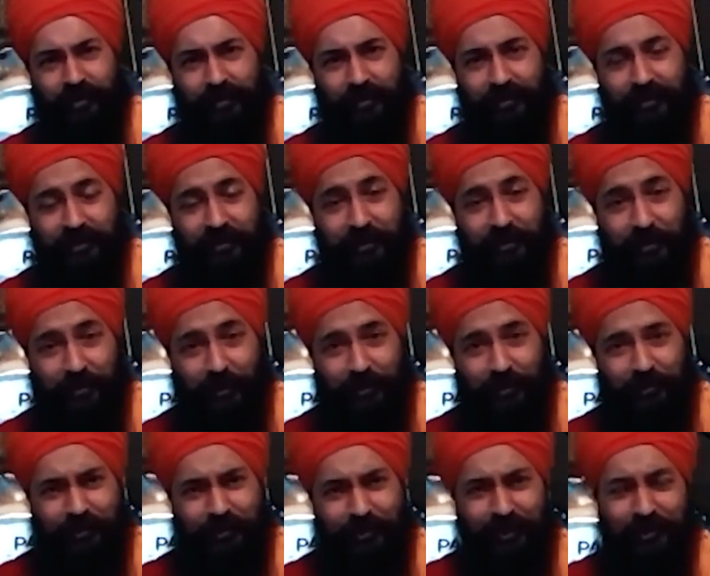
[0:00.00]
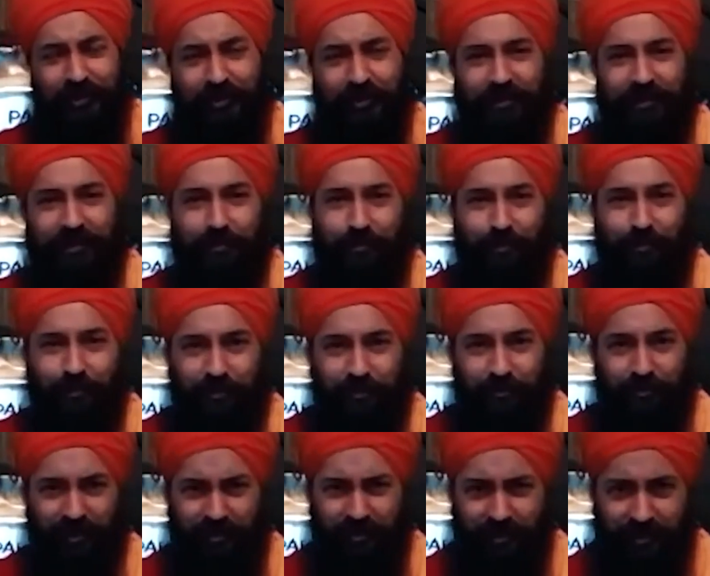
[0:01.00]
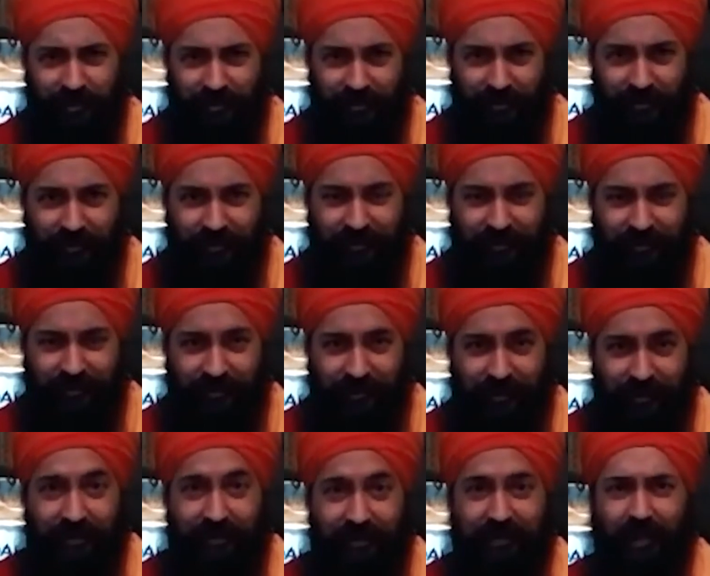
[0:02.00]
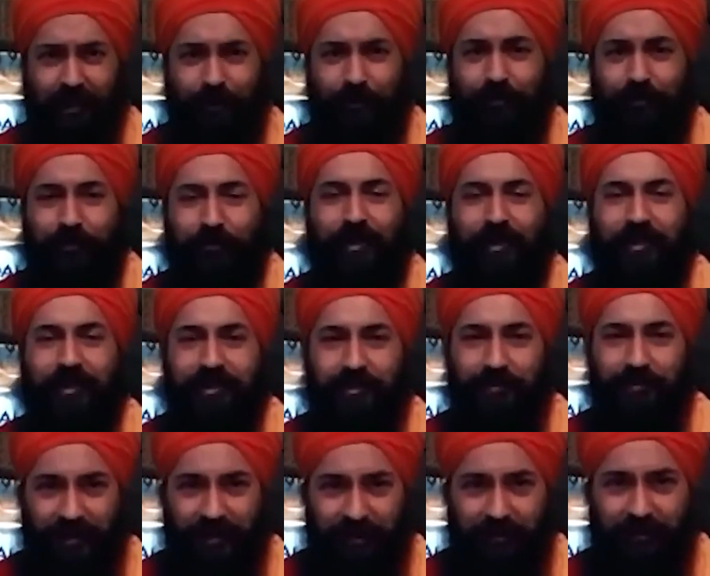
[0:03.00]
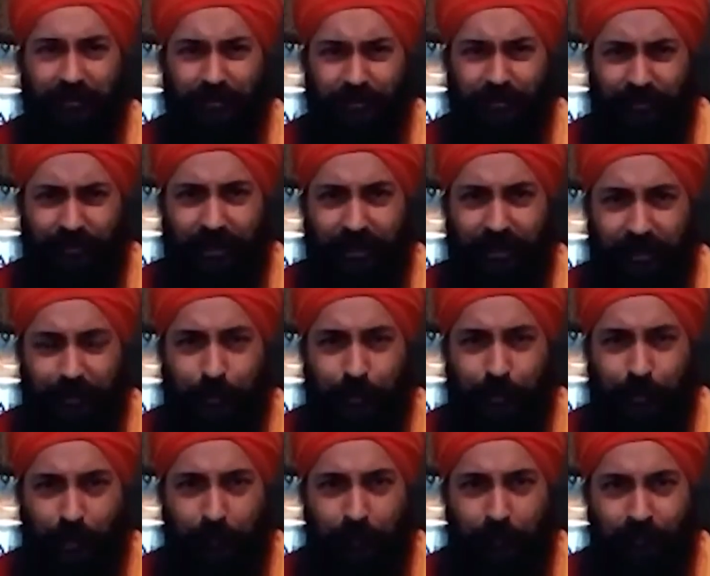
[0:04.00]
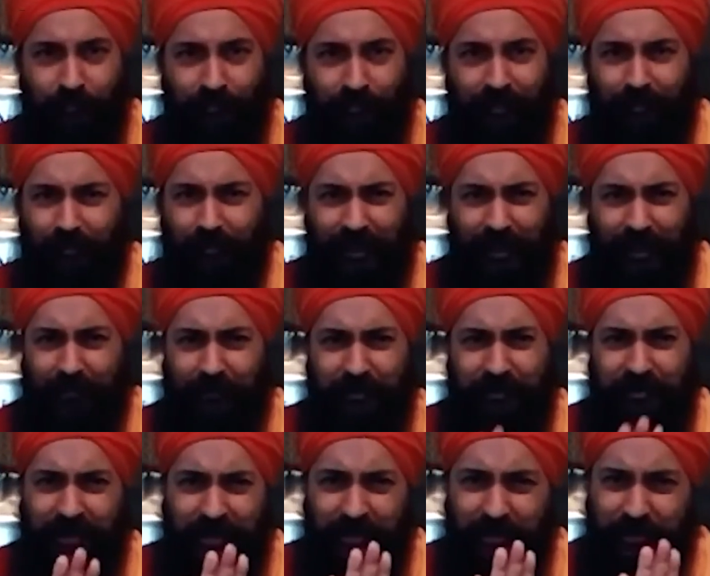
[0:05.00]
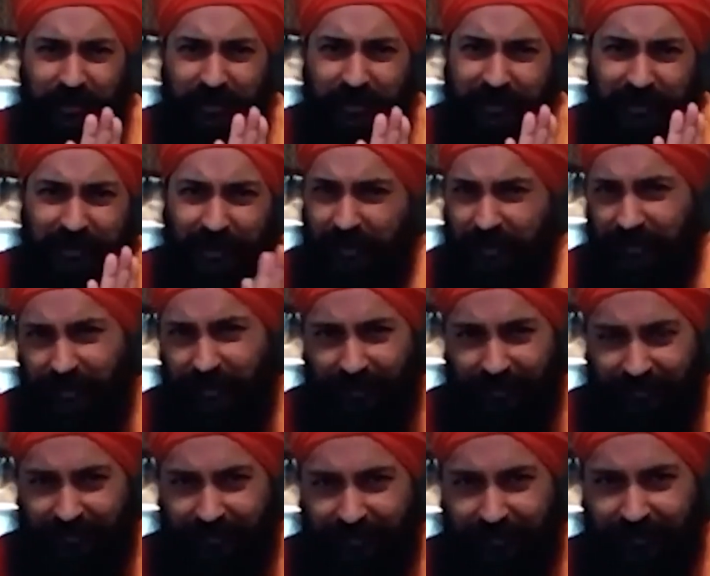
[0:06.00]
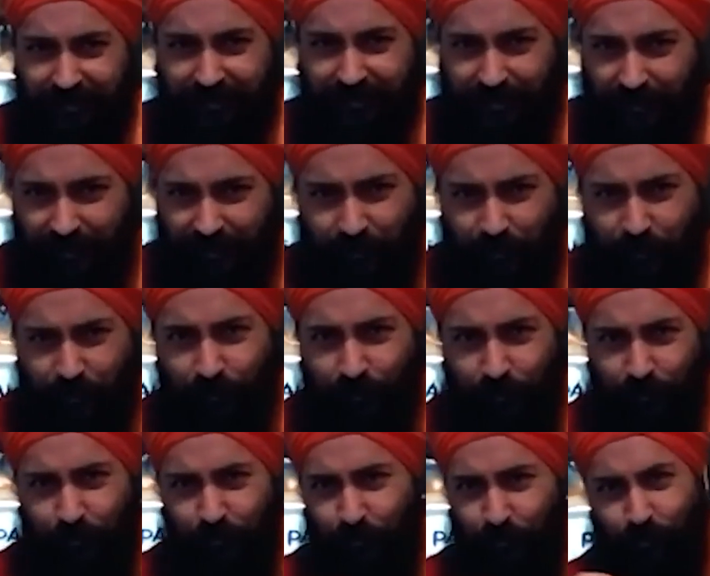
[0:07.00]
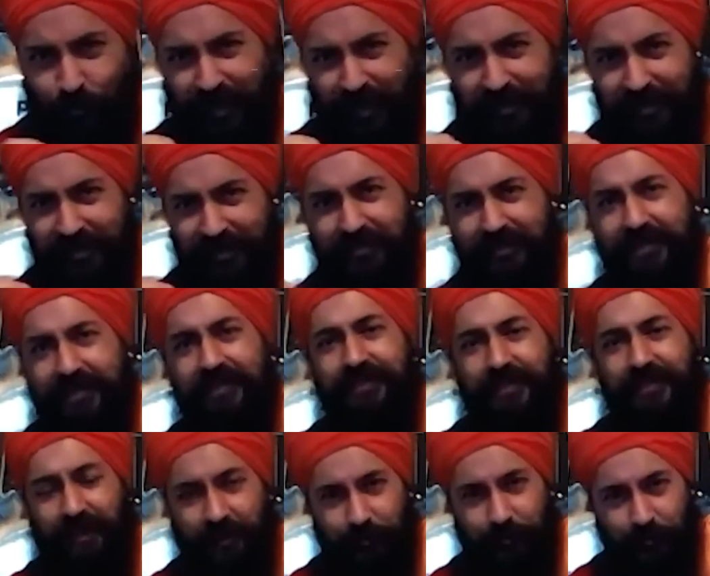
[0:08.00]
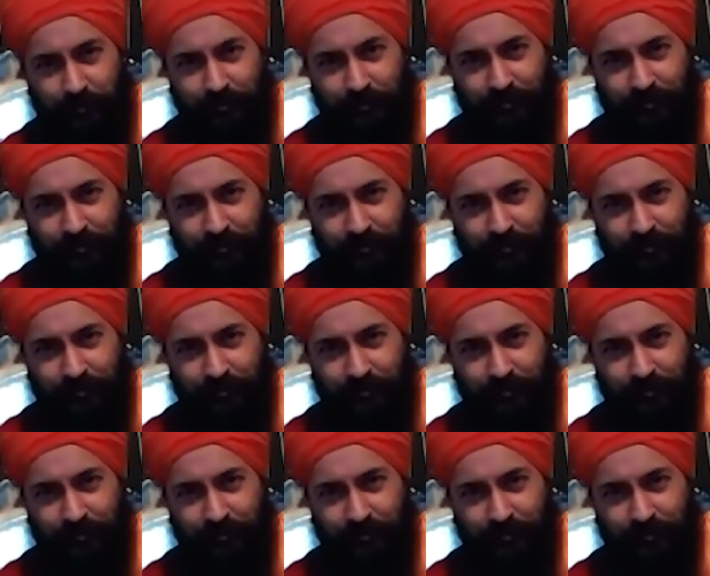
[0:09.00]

and there's a contradiction in both my sentences and that's how you can explain kundalini you cannot say she's like that then what is this then